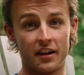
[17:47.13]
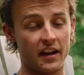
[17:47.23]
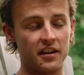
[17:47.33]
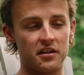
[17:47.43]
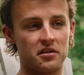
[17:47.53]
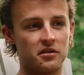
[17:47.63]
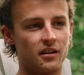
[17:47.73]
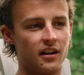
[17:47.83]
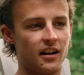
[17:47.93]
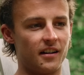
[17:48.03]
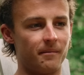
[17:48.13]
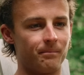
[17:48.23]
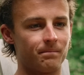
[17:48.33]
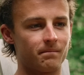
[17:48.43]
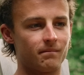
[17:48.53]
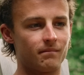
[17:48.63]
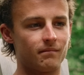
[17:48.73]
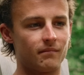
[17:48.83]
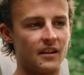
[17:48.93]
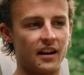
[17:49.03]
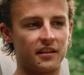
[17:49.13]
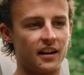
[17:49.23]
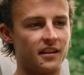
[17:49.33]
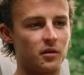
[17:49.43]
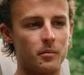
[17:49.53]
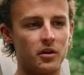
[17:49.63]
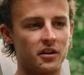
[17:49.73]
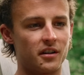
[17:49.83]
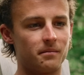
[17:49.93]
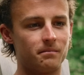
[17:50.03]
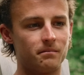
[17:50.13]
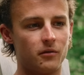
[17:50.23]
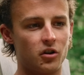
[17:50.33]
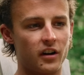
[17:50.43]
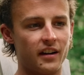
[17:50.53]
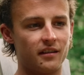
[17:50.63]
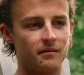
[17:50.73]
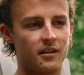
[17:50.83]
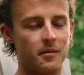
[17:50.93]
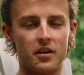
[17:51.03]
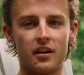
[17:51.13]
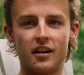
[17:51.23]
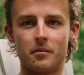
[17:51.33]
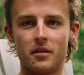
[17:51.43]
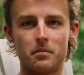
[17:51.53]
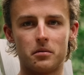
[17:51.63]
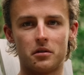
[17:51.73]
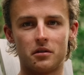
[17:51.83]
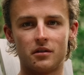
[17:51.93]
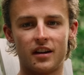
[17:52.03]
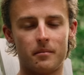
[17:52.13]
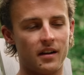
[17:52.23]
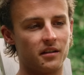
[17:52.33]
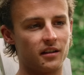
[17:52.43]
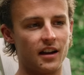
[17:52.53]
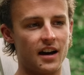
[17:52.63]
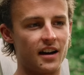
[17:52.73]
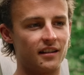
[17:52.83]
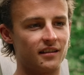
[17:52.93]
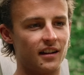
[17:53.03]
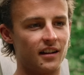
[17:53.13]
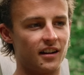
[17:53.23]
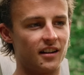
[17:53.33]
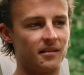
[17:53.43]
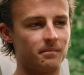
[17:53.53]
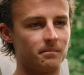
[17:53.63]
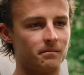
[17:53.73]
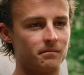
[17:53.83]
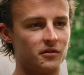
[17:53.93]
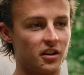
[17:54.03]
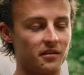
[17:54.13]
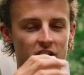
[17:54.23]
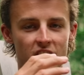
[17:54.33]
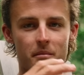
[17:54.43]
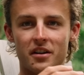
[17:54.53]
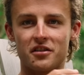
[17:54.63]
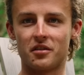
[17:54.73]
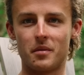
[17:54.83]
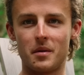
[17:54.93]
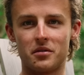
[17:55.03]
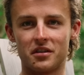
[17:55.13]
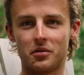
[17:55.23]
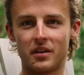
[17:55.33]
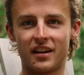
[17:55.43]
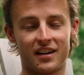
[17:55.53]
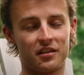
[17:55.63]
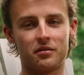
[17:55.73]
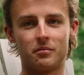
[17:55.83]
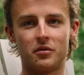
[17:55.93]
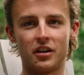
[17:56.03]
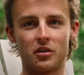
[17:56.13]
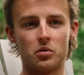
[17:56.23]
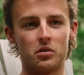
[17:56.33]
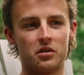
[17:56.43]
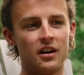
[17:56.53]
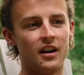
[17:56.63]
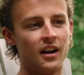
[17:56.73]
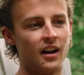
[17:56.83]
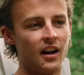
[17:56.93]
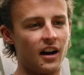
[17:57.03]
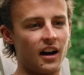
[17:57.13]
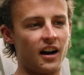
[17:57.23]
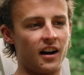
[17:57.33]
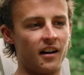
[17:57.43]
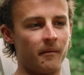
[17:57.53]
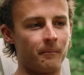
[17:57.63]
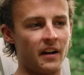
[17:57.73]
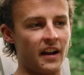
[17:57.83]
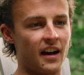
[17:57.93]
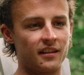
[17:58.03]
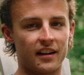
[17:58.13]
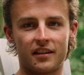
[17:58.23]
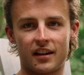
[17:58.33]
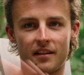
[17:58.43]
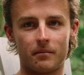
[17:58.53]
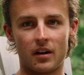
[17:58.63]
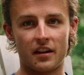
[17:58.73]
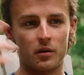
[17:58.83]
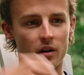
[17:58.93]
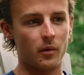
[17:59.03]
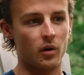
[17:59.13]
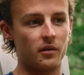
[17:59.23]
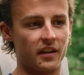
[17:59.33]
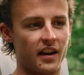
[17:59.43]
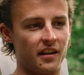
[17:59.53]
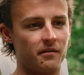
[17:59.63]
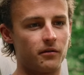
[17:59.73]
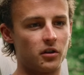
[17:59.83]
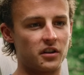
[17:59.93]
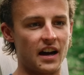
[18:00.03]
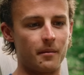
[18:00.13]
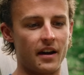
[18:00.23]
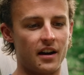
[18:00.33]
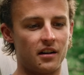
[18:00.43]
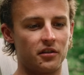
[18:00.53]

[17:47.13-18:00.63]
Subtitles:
Thank you. Like I said, I think we're building a great community of people. It means a lot. Took a ton of pictures of people this weekend. It was really cool. And yeah, like I said, I think we're gonna be working with Kenny full time now.